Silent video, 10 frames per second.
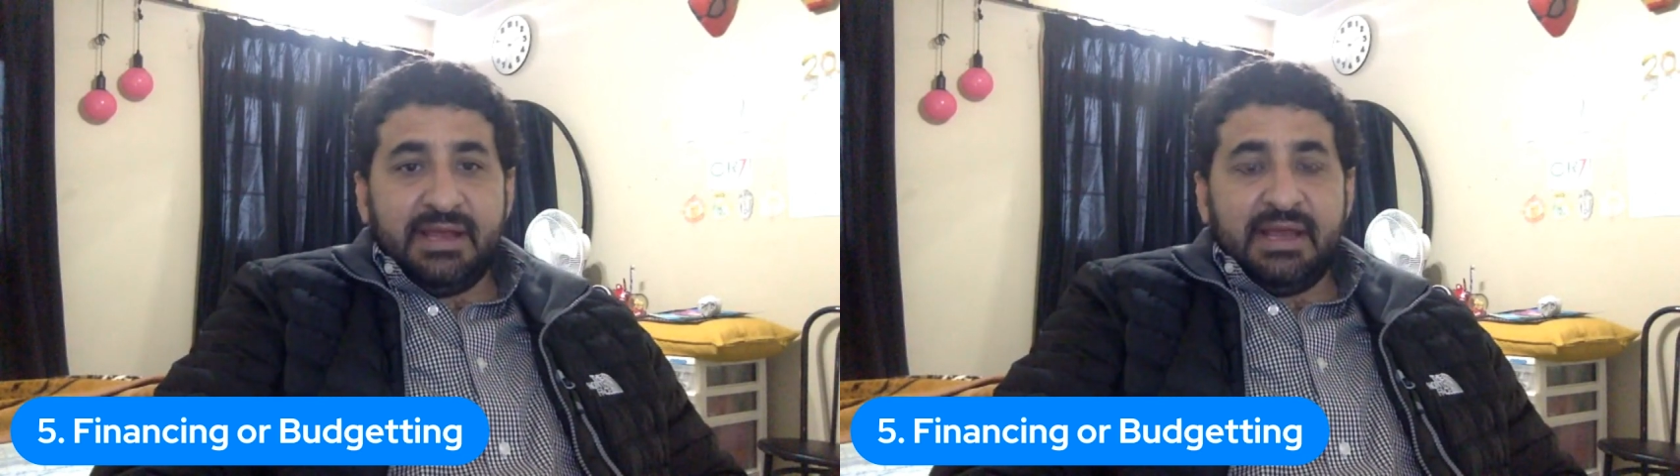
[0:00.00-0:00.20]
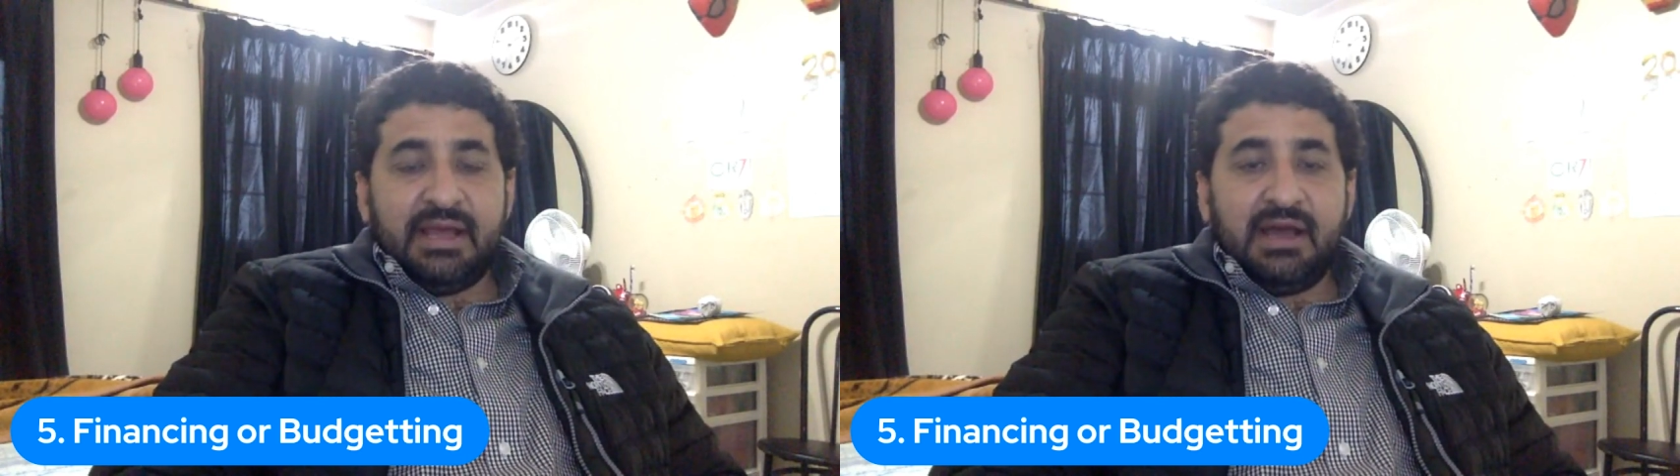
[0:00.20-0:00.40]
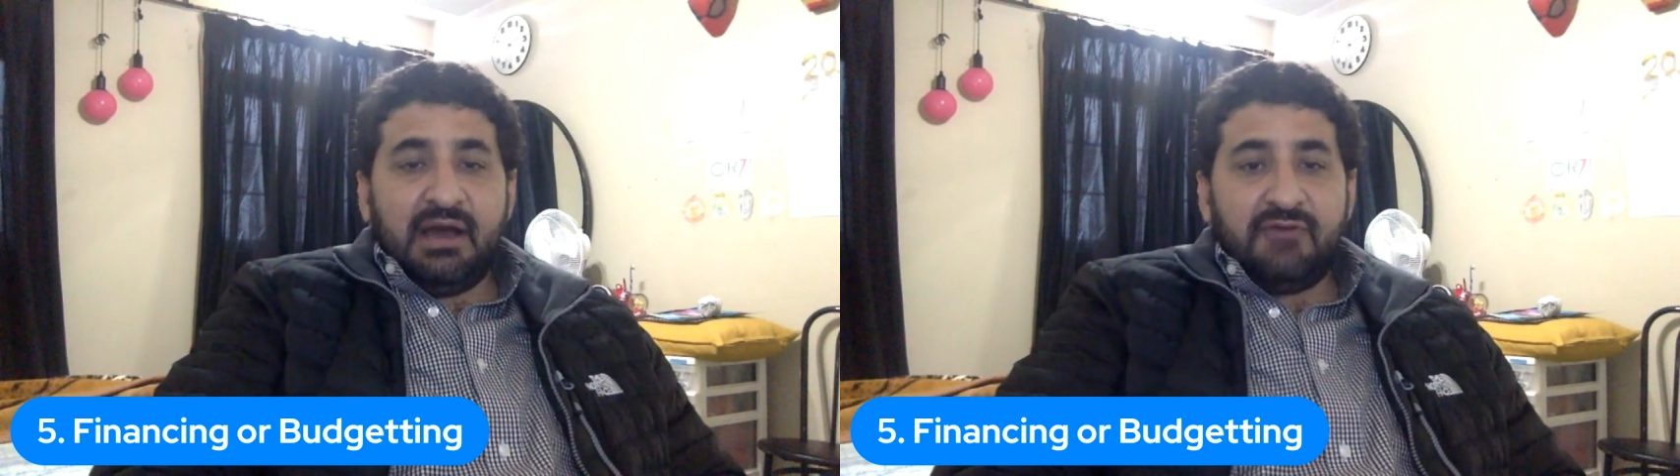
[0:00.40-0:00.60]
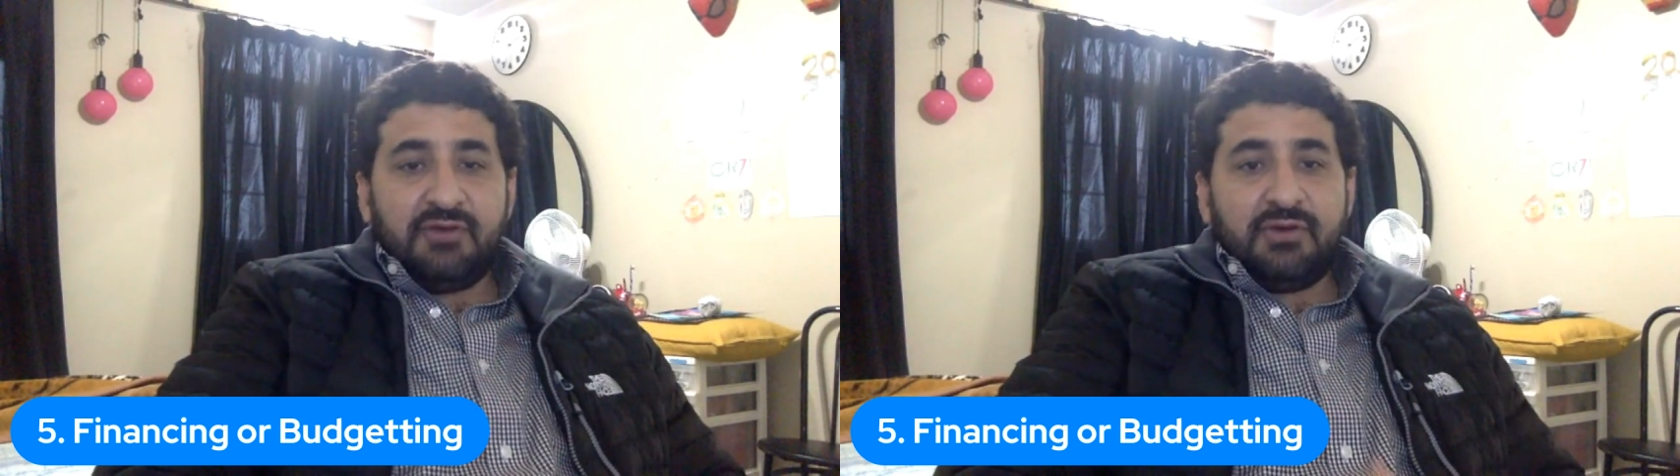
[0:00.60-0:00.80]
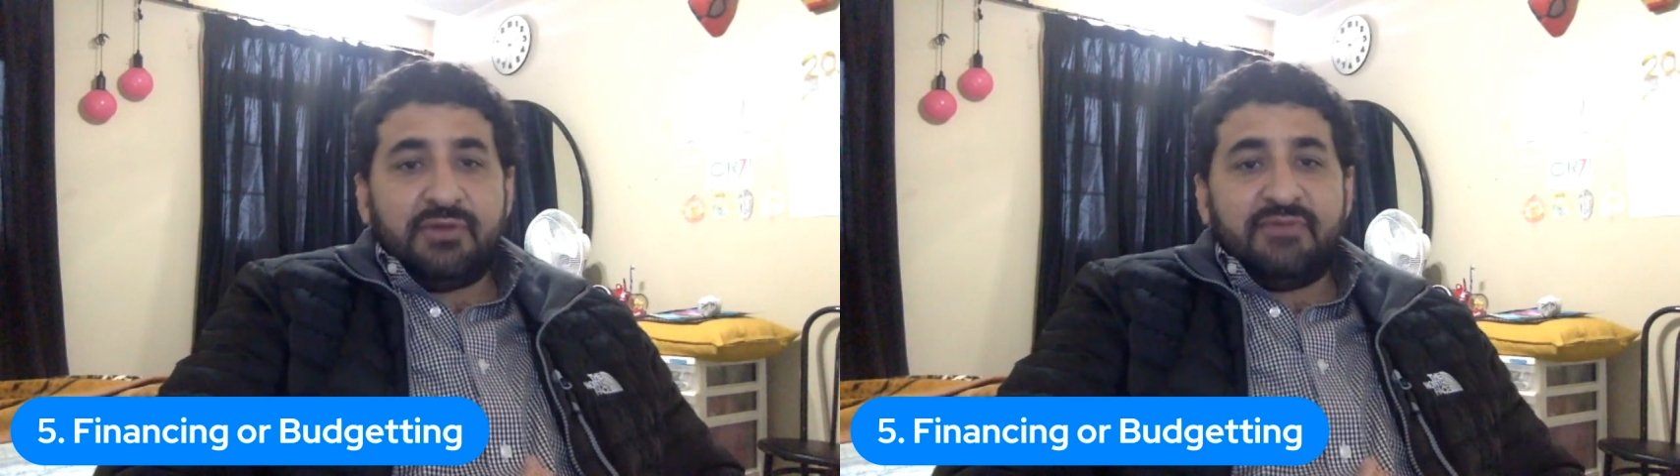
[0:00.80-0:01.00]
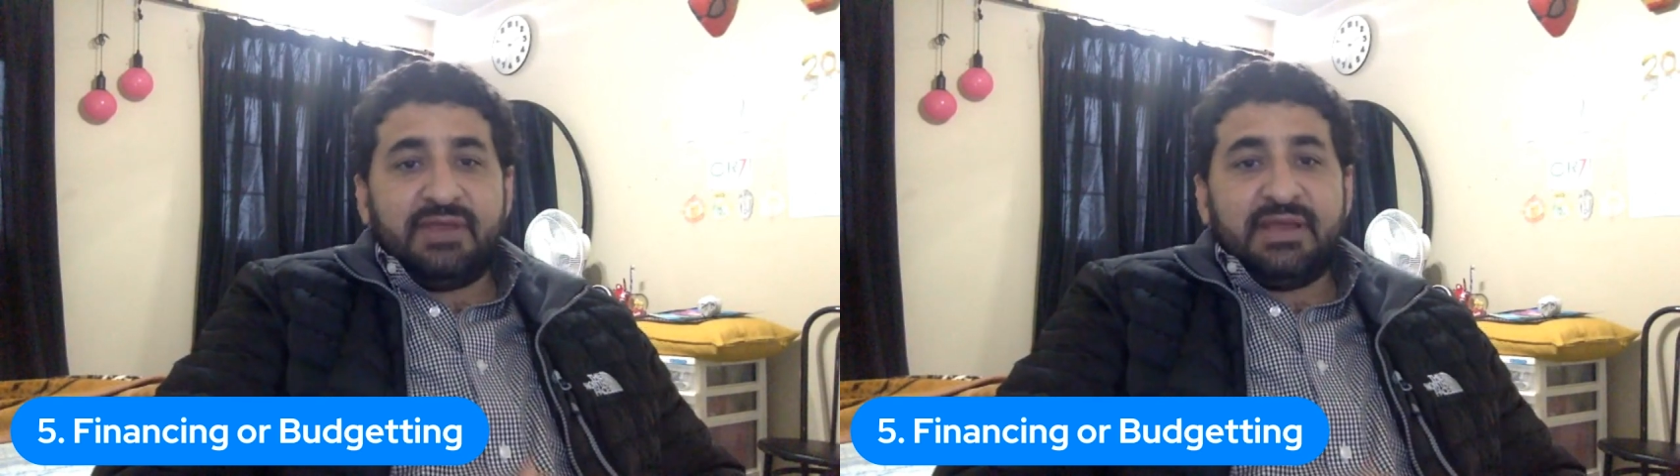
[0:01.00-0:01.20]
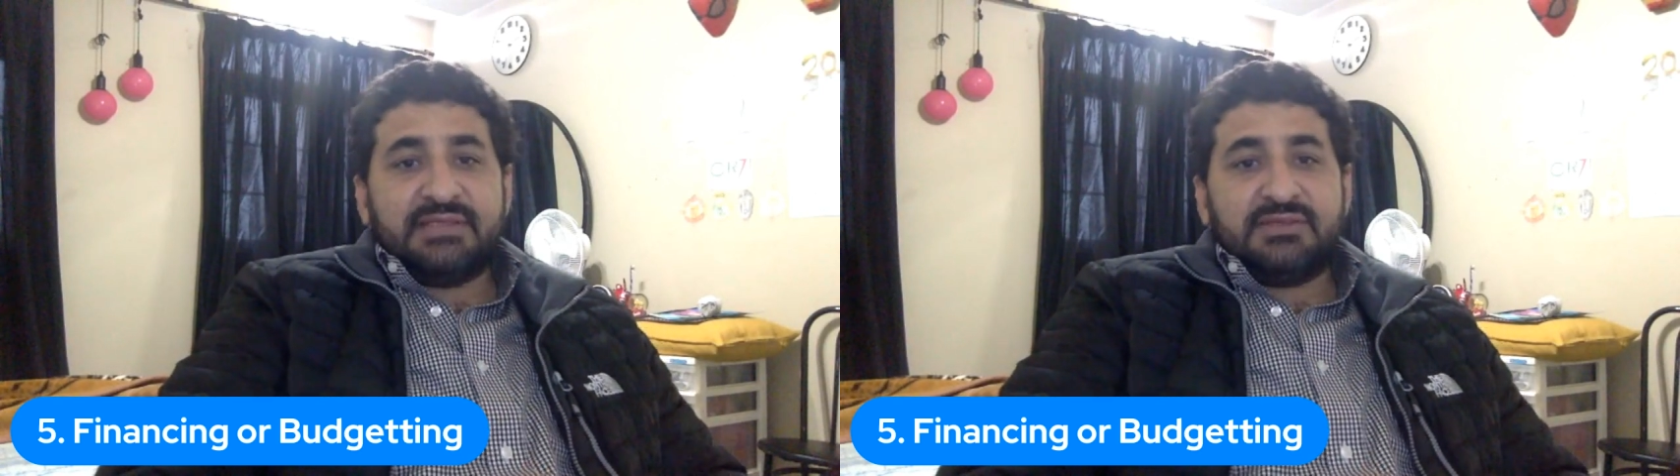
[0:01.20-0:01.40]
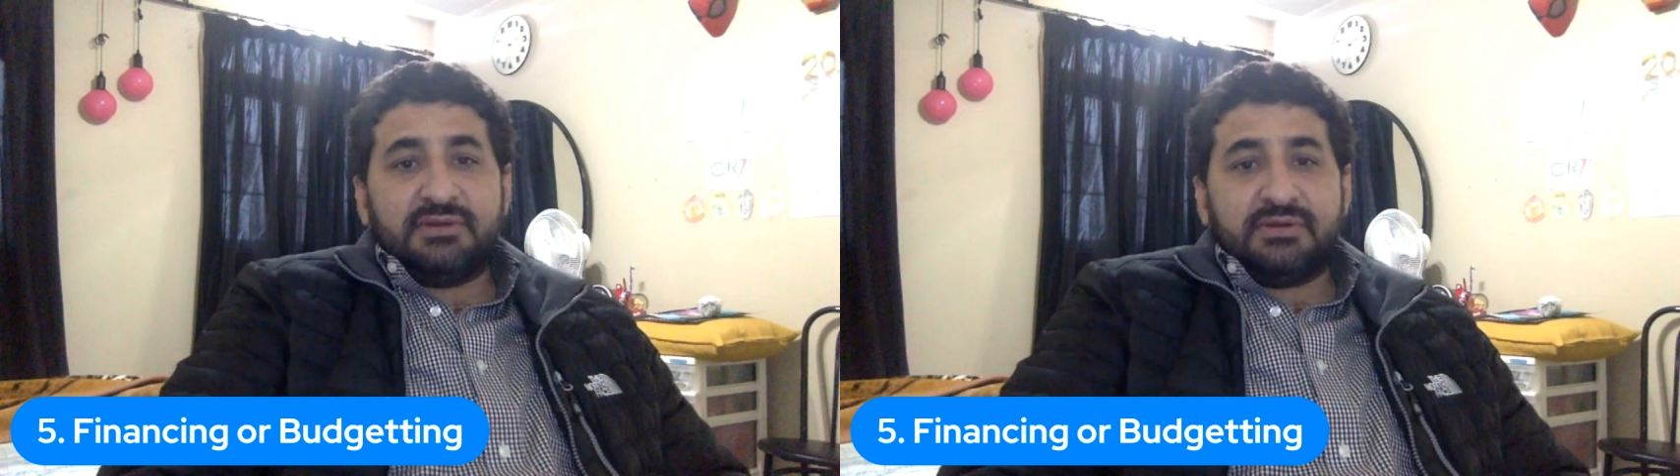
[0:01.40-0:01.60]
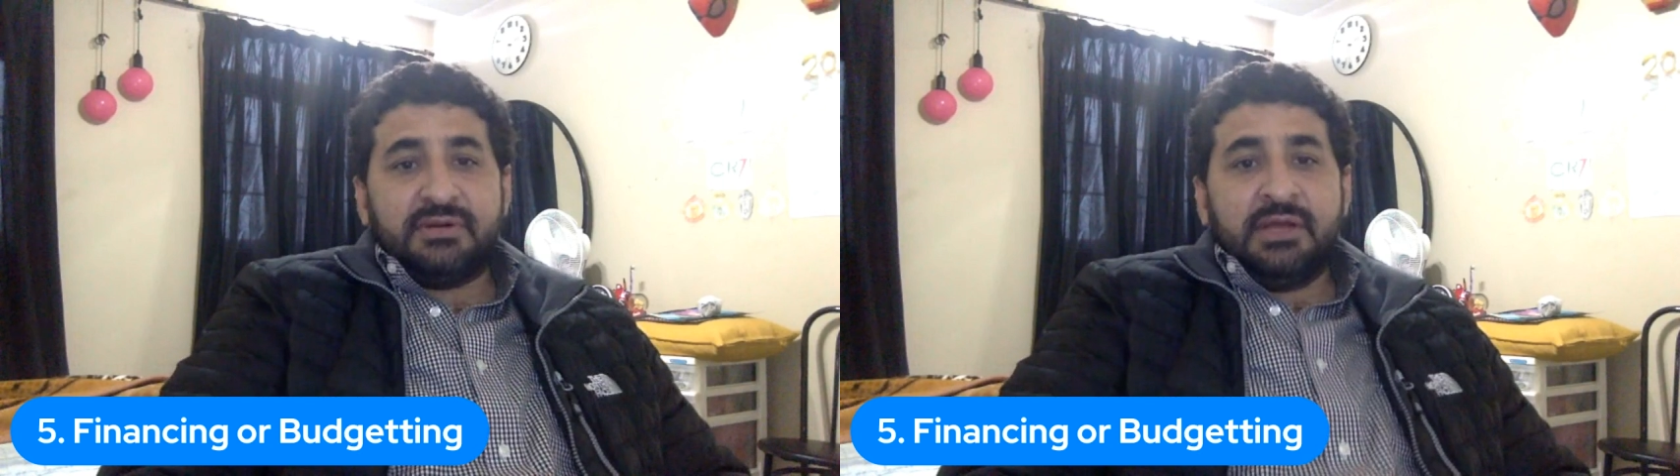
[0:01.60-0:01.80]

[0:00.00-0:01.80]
like how you're going to finance your